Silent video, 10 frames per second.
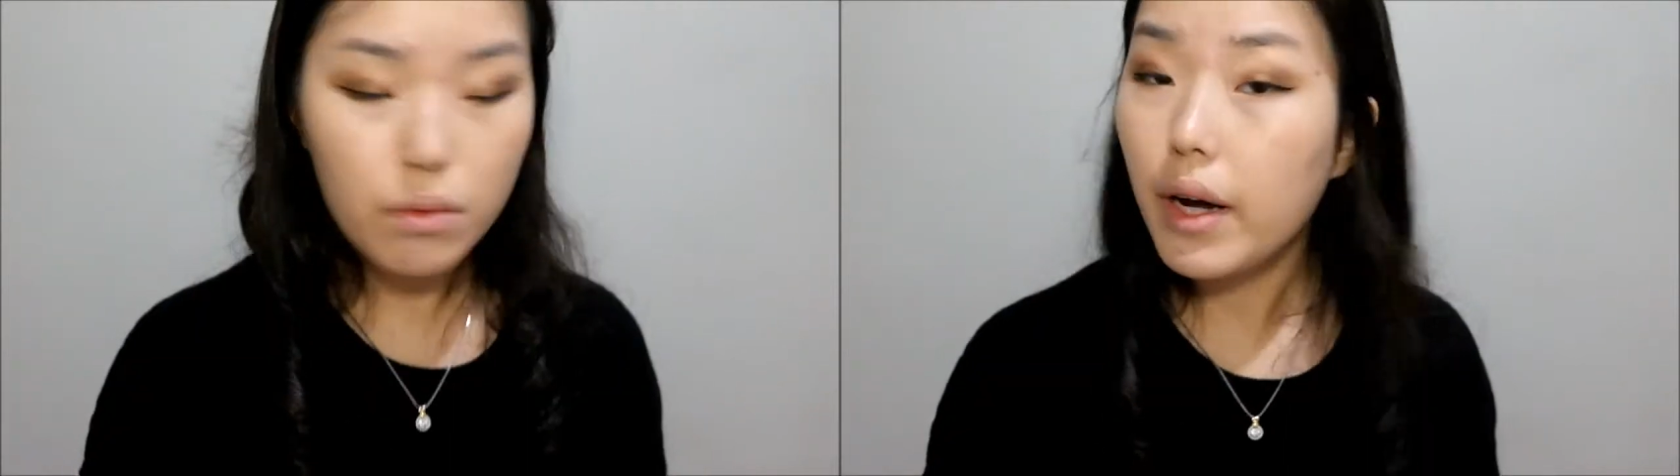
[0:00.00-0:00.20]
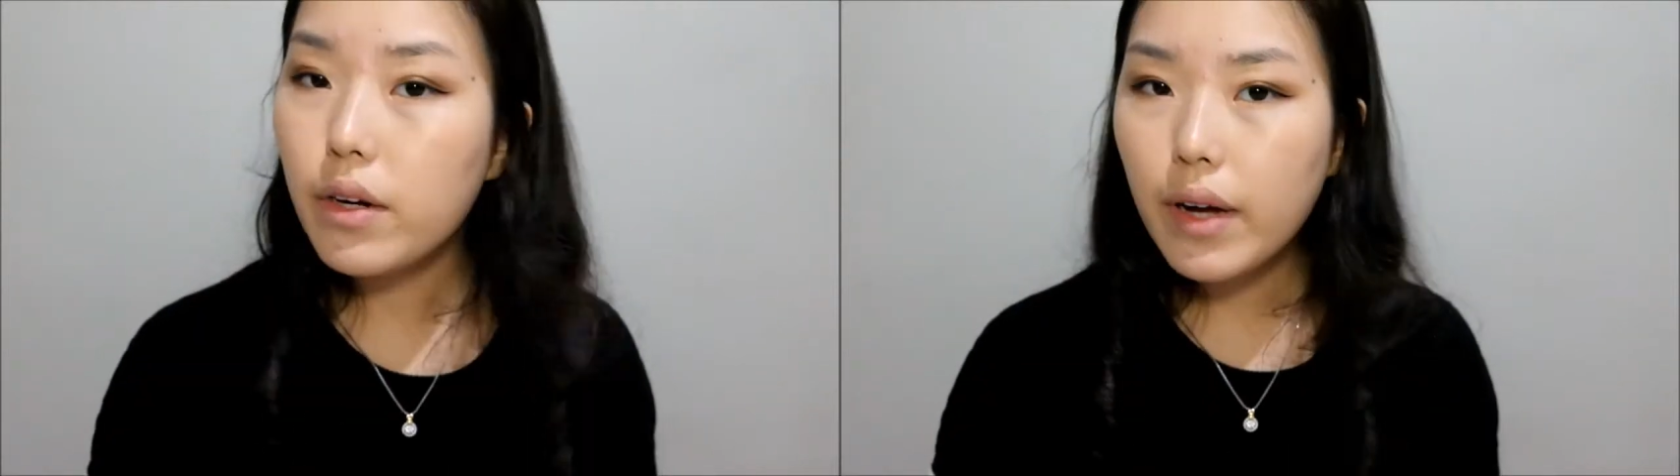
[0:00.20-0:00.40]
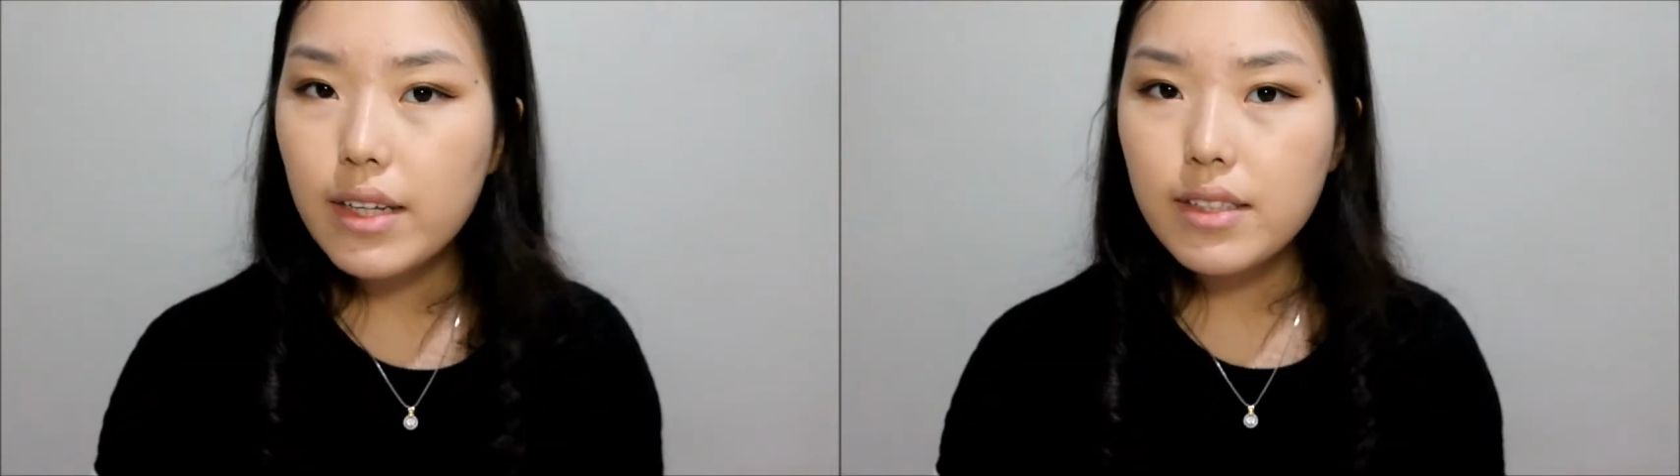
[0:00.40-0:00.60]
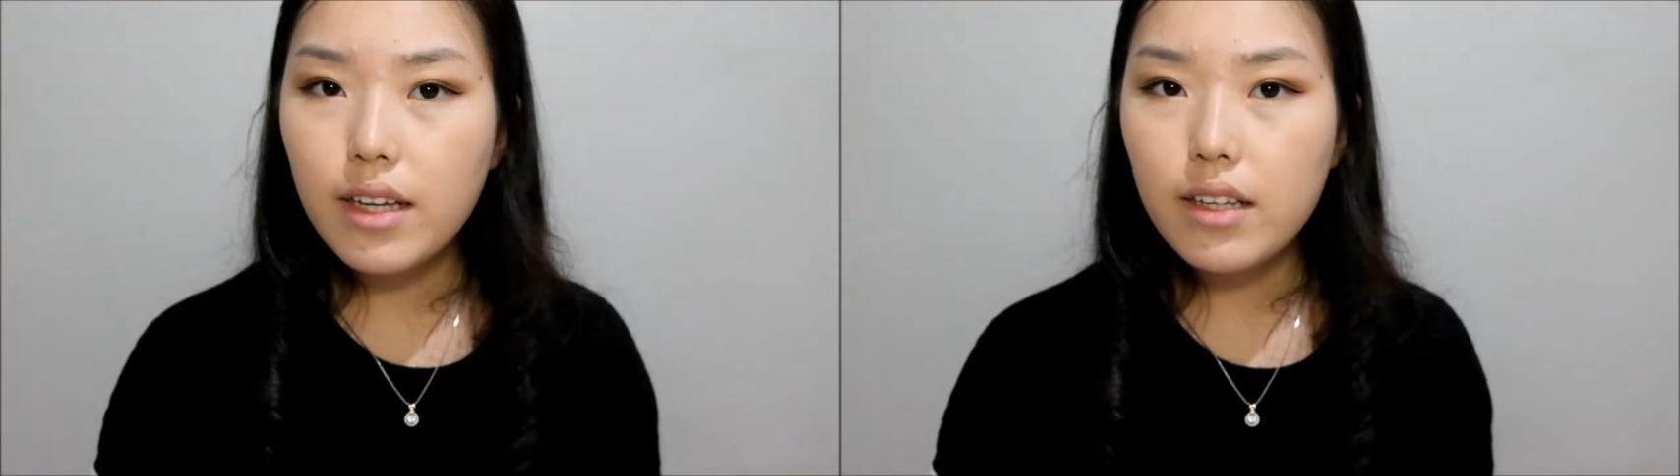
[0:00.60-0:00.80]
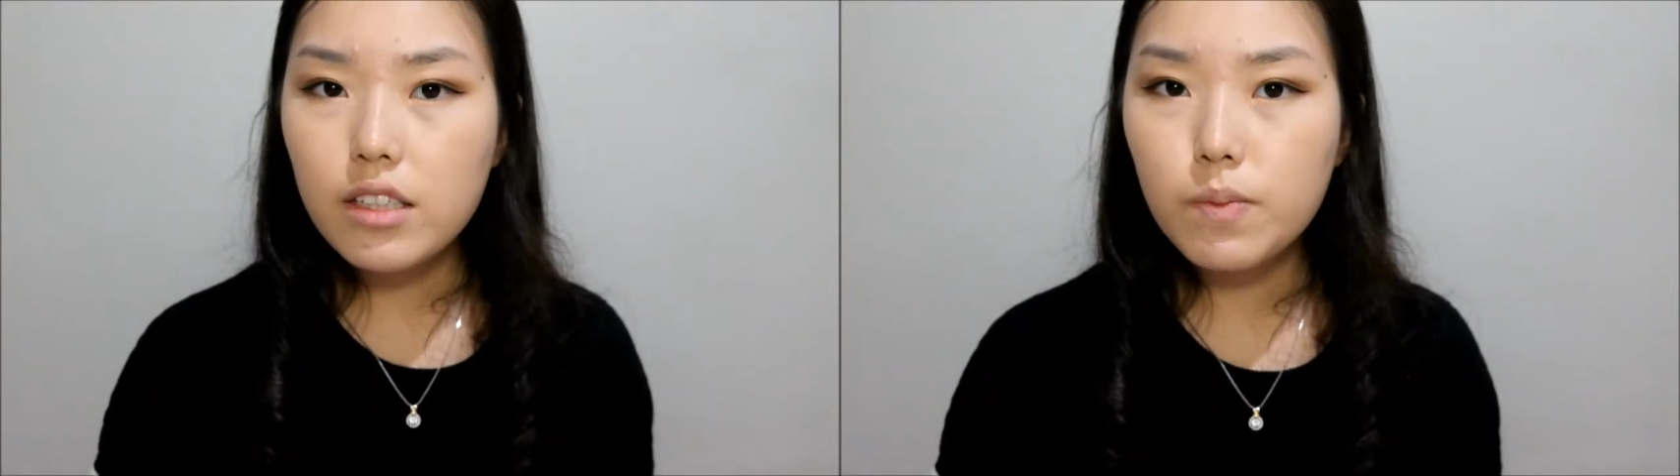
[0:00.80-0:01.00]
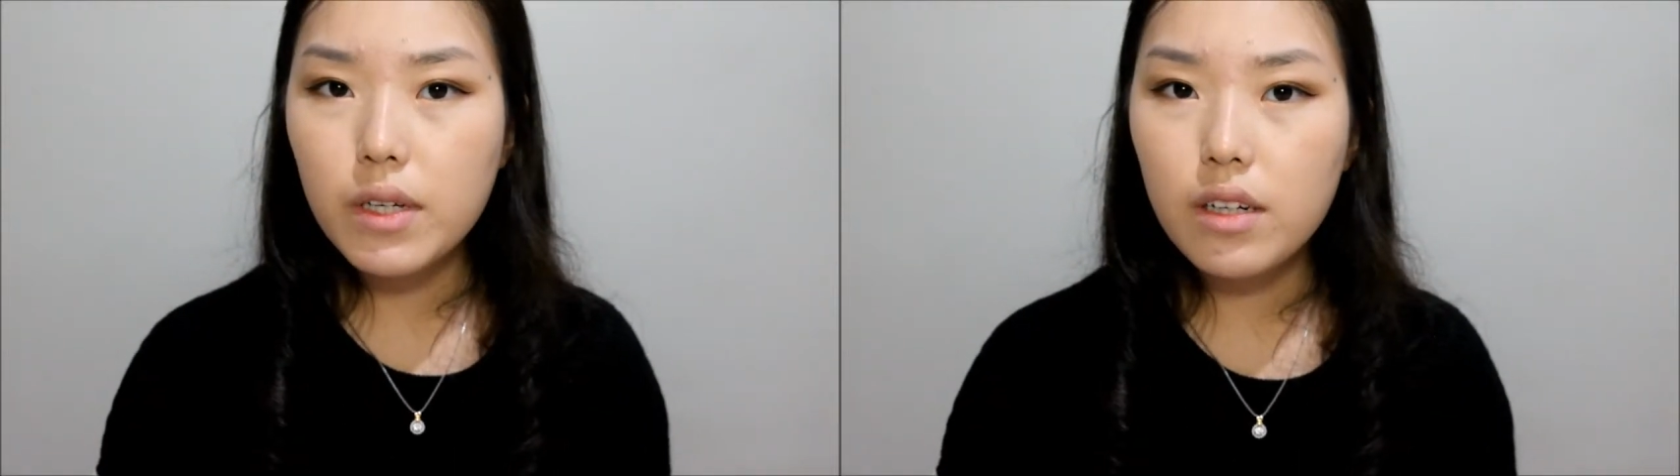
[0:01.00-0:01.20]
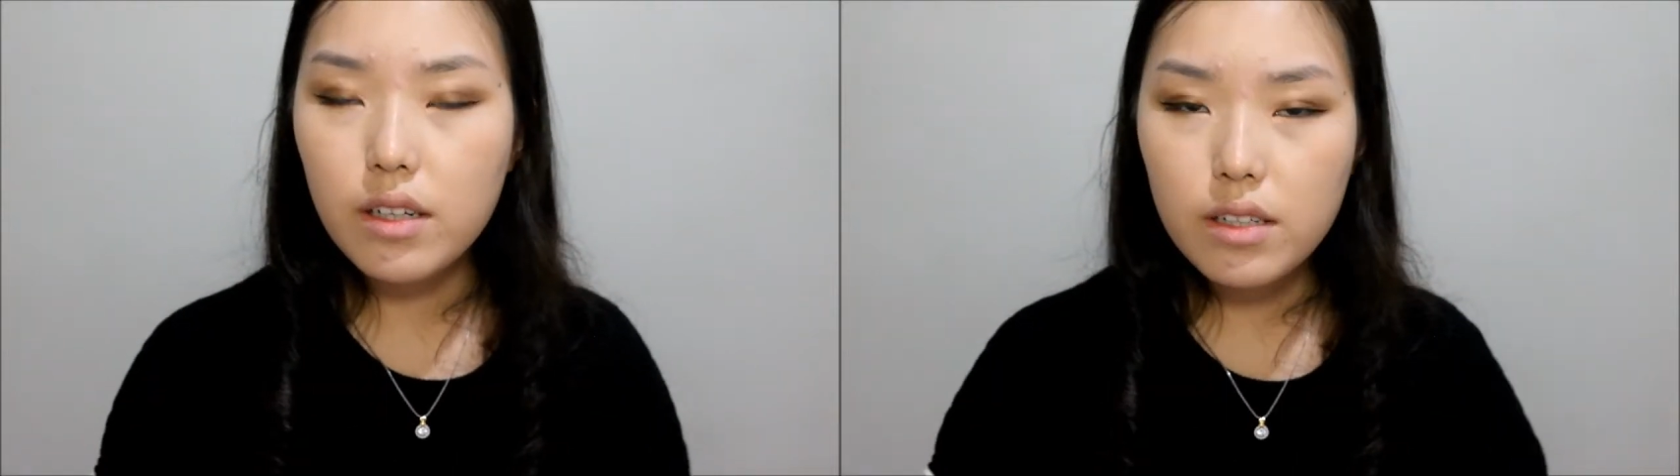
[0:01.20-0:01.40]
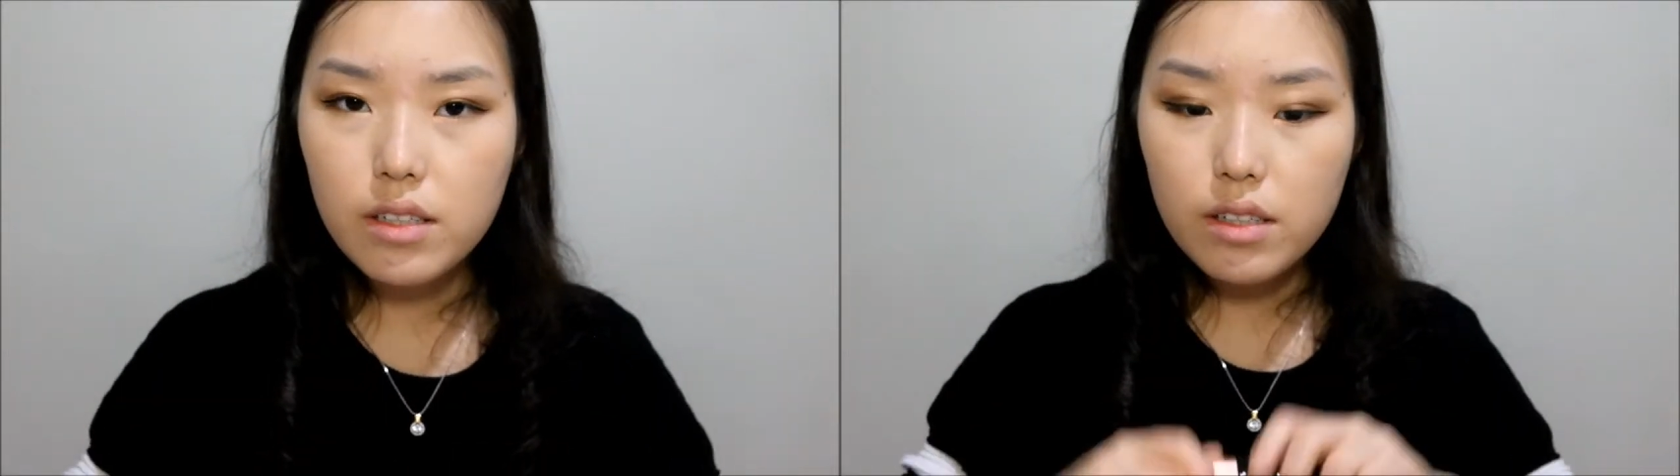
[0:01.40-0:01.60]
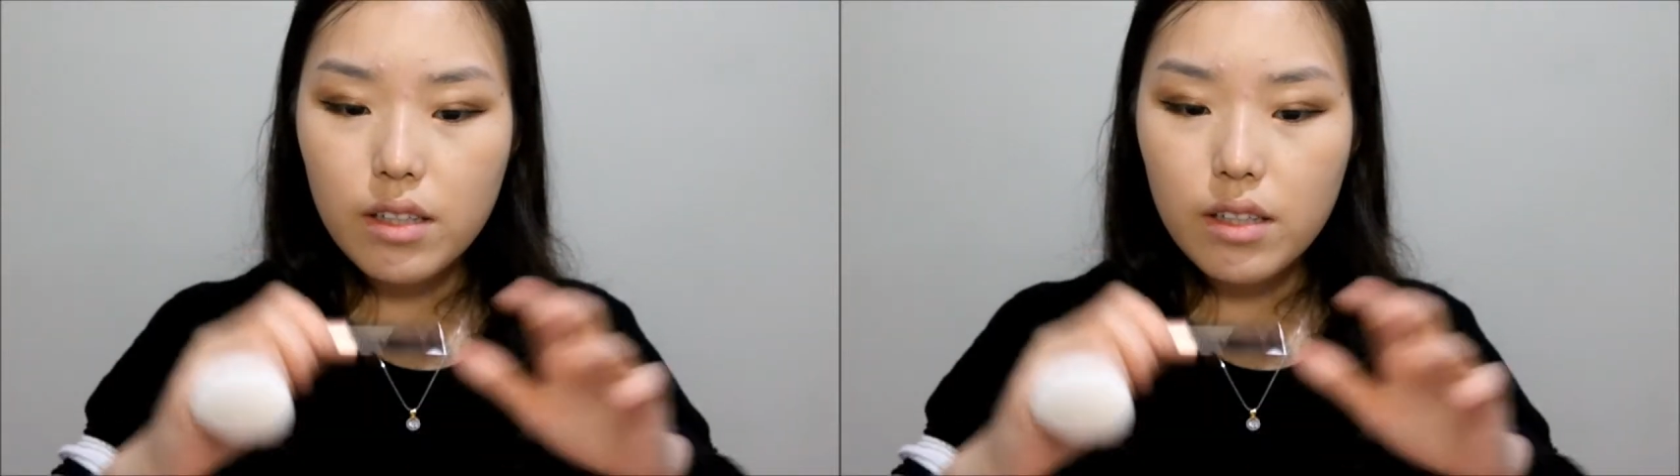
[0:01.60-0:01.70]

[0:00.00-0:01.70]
Why do I say this? Because